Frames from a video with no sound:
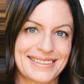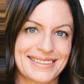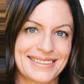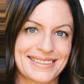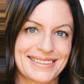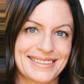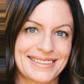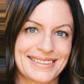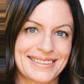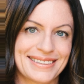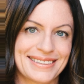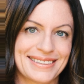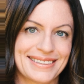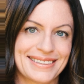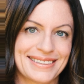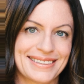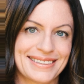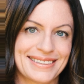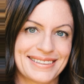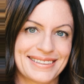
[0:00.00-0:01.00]

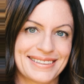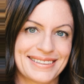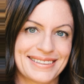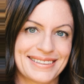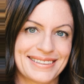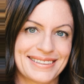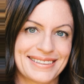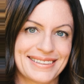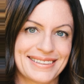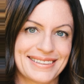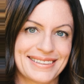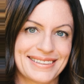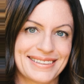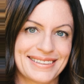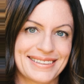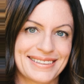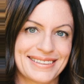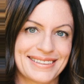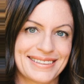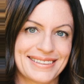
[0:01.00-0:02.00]

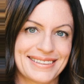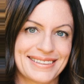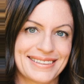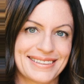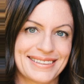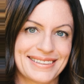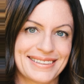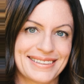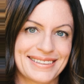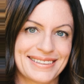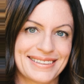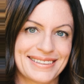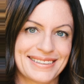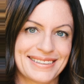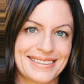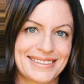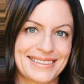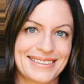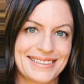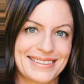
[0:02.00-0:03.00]

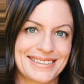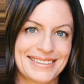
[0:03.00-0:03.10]
This is a still picture; no speech is visible.